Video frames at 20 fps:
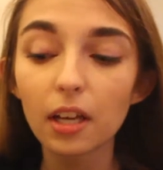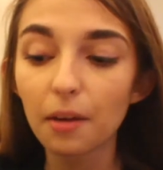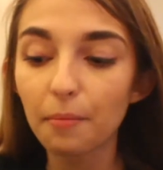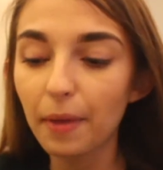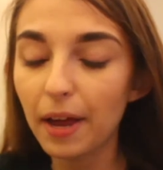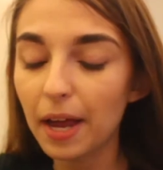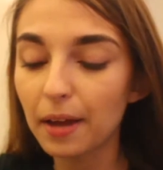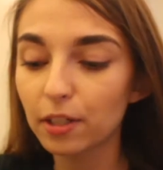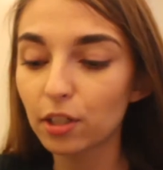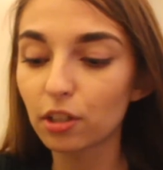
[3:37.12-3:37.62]

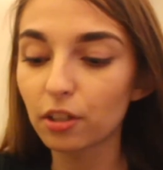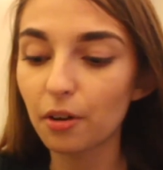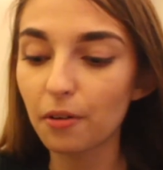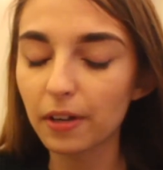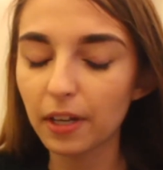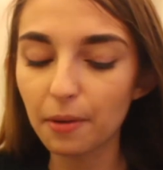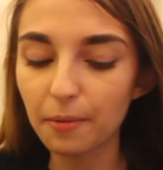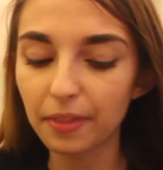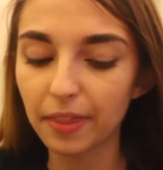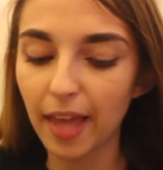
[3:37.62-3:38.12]
but just
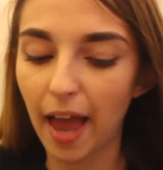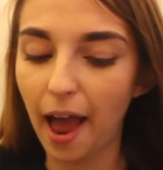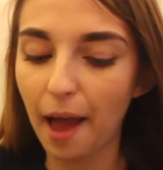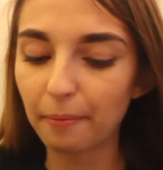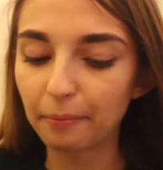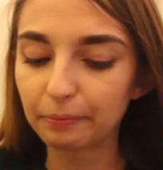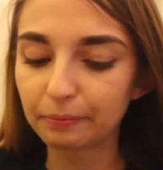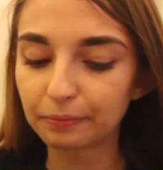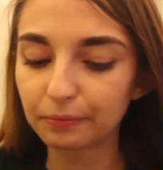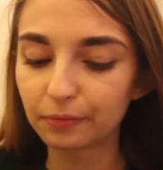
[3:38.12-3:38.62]
going in with
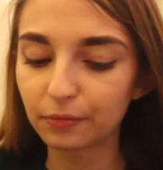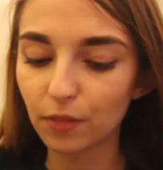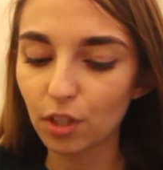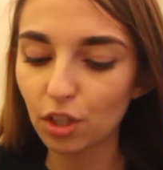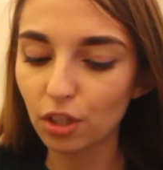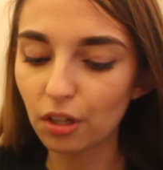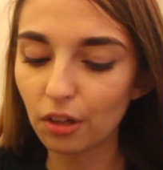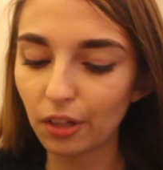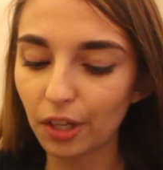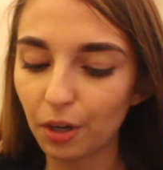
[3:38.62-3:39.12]
that
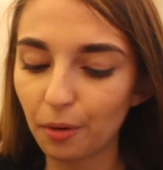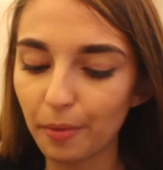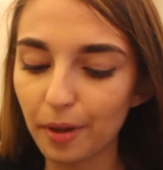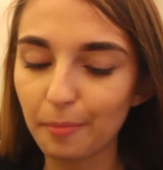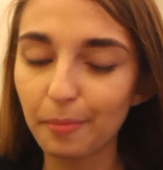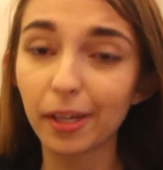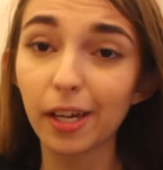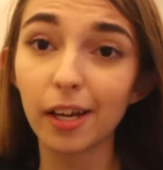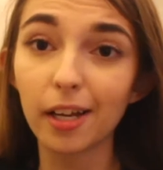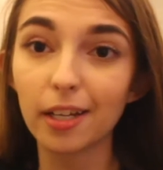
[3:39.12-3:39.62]
just a little
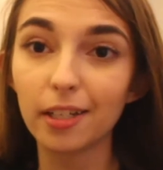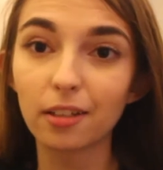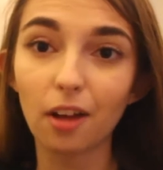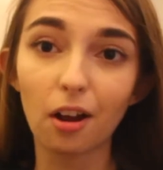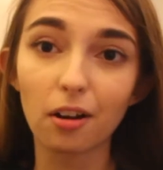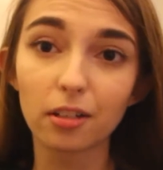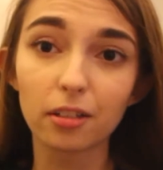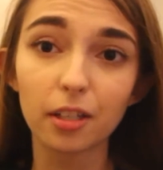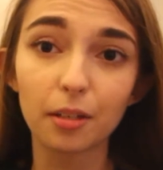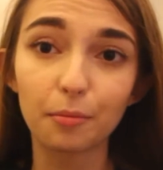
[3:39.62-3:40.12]
bit because
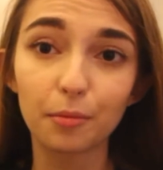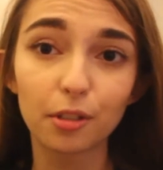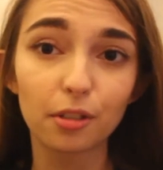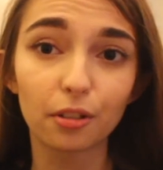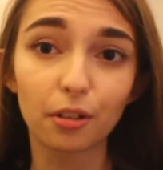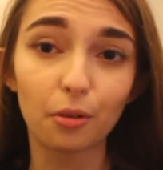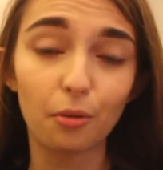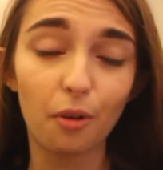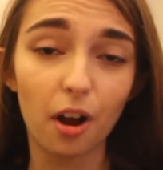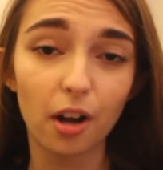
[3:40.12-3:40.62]
honestly I'm just
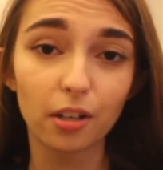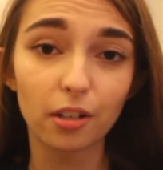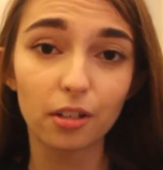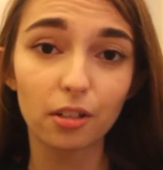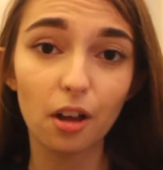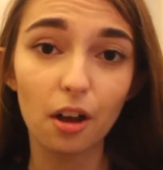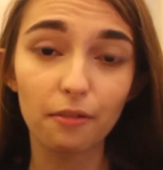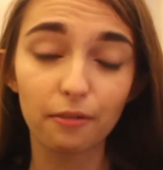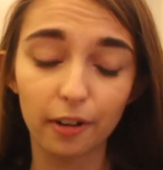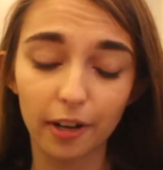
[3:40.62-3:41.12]
gonna wash this
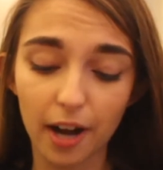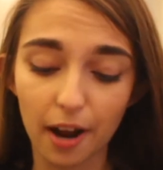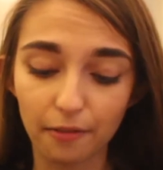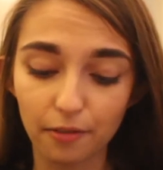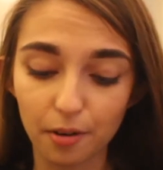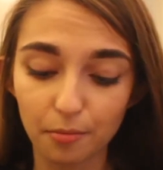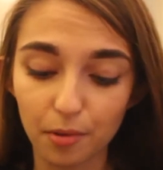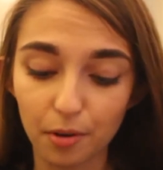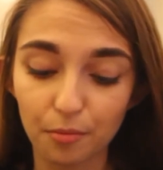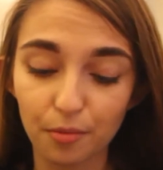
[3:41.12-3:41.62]
off right
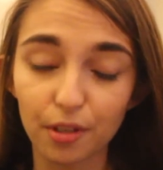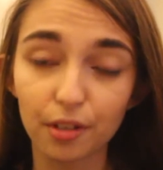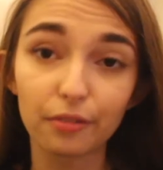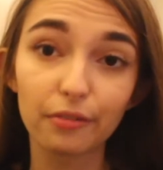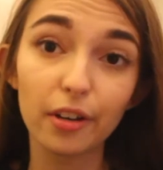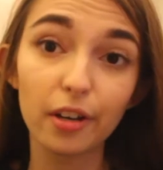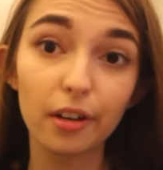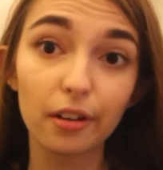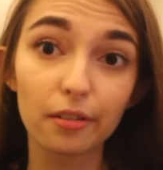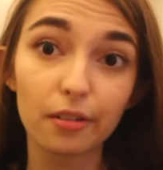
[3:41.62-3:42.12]
after I'm done with this
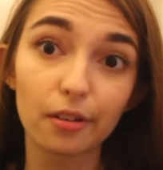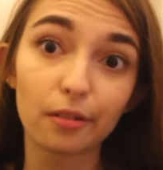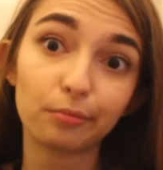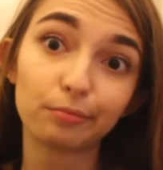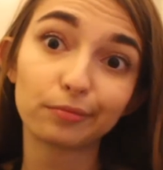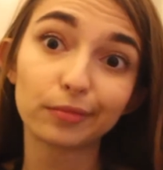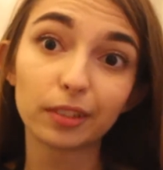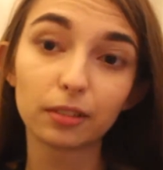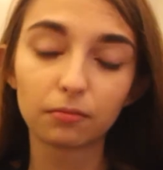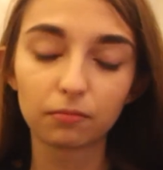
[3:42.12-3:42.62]
video, so
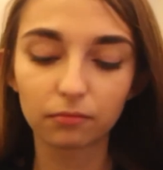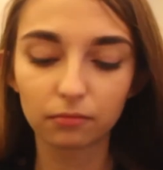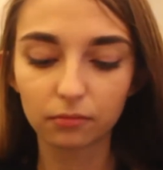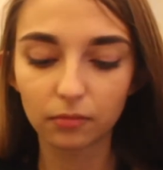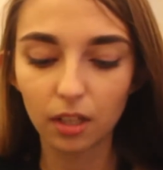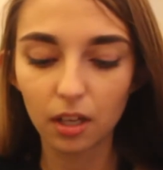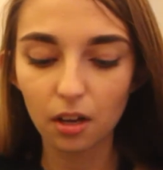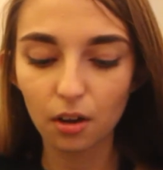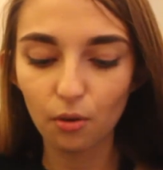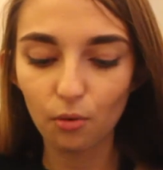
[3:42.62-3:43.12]

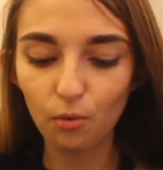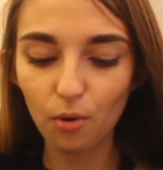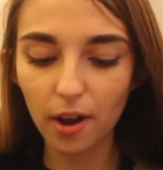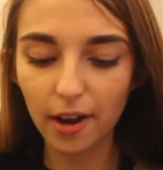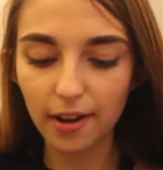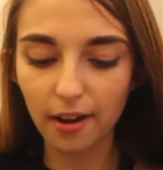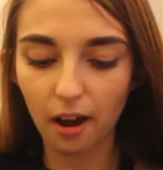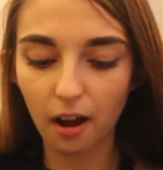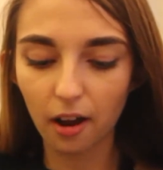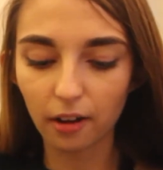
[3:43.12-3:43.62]
why
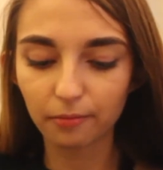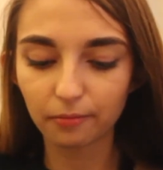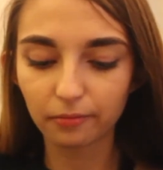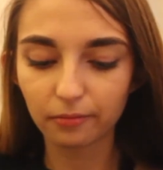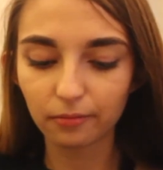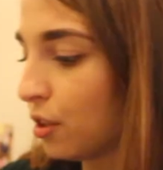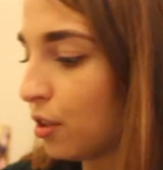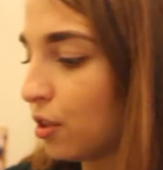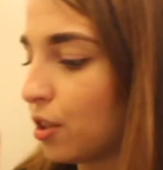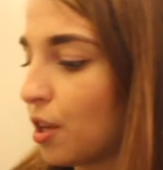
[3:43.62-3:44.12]
not.
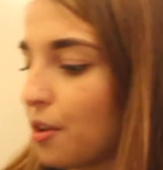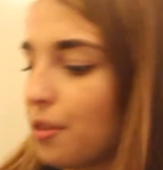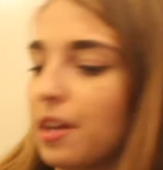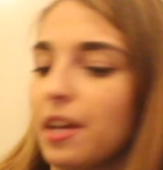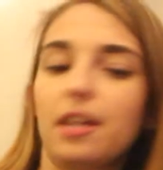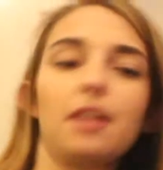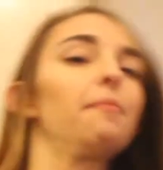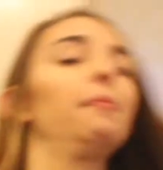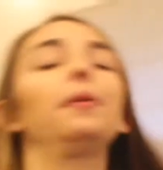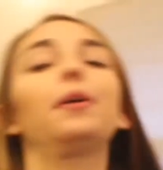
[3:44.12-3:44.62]
So
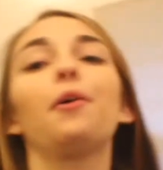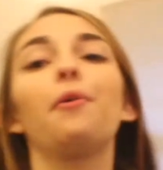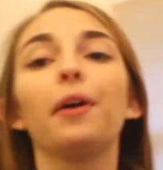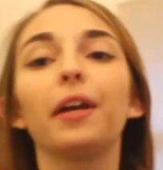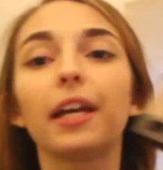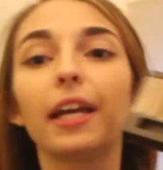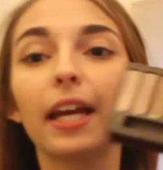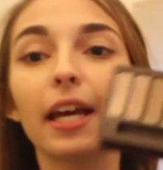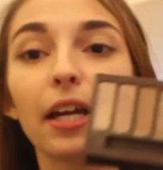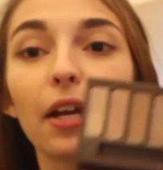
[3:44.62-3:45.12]
then I'm
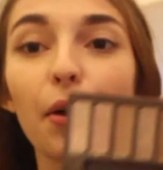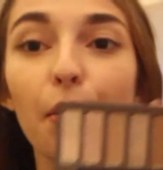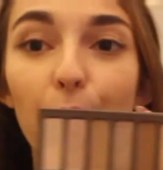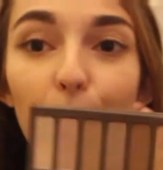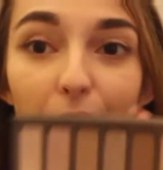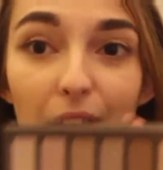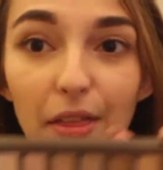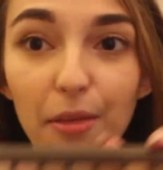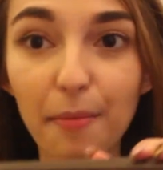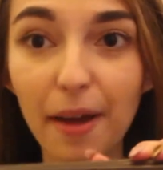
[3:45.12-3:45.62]
going in
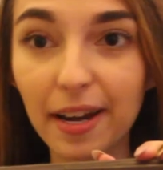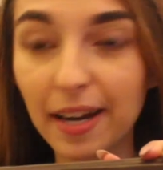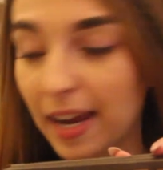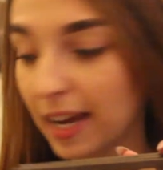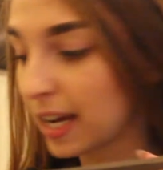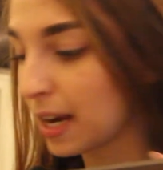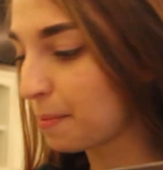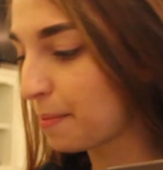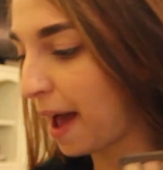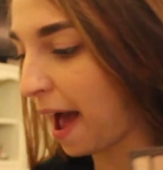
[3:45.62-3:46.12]
with my
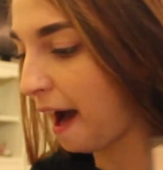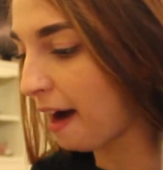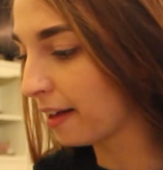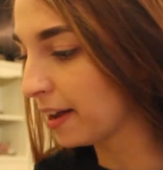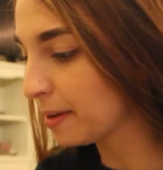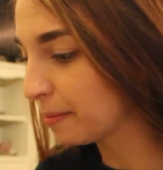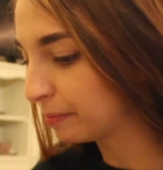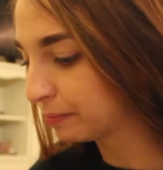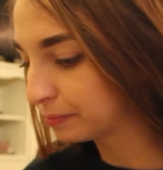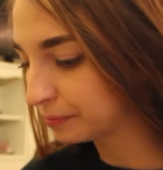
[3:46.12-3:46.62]
Naked
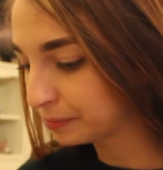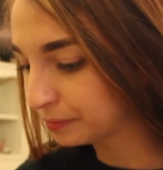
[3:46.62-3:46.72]
palette